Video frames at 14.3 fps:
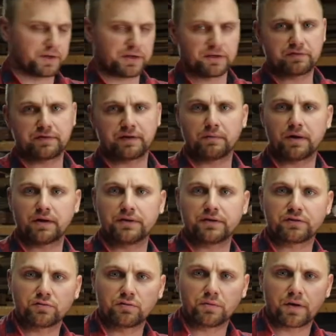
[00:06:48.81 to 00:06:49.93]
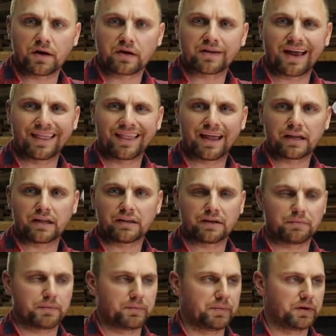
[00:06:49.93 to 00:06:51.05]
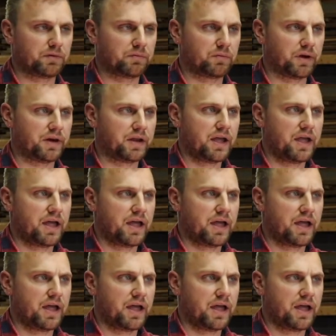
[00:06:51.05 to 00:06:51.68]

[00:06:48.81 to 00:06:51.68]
but it does fit well in this toolbox. I like a little bit bigger one.